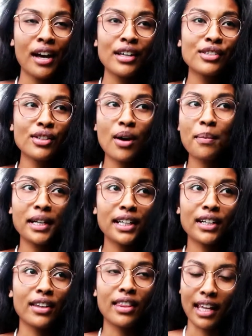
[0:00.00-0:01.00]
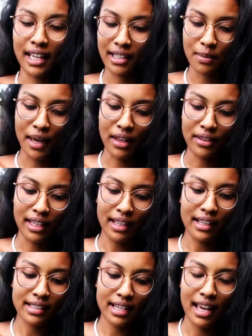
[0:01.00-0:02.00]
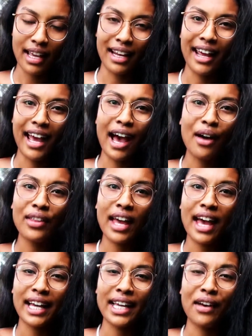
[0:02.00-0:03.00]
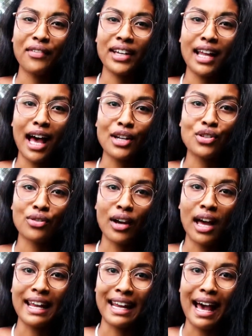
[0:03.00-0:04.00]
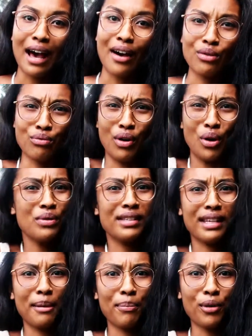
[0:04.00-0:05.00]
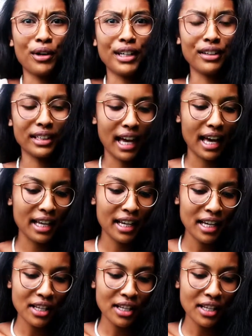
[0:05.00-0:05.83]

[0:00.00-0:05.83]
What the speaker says: so many good things about this, and how the heck have I not tried out rose hip oil yet?